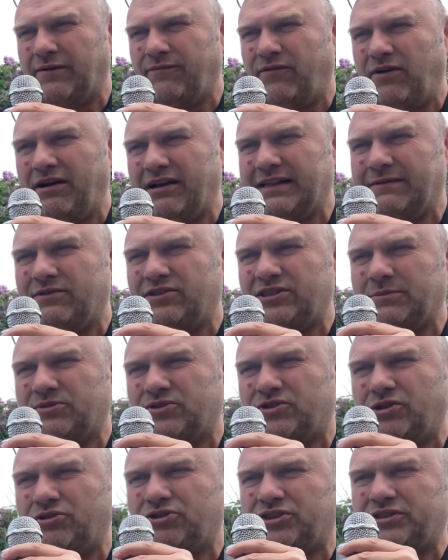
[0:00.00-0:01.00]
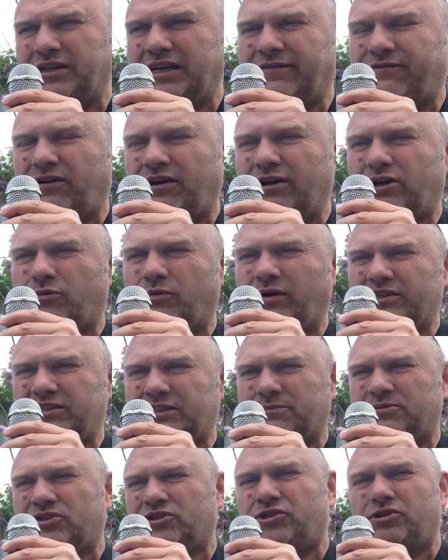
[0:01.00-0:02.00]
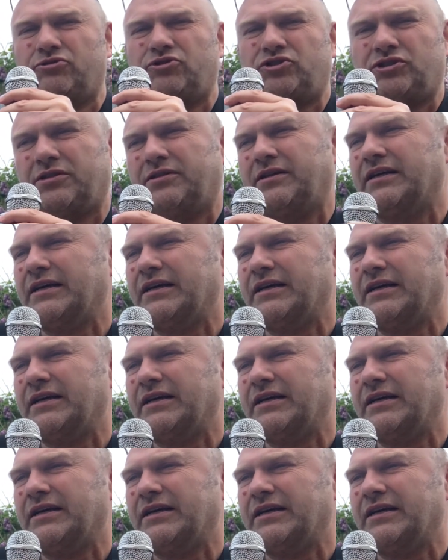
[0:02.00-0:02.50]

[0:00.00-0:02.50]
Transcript: Very clever substitution here, very quick substitution,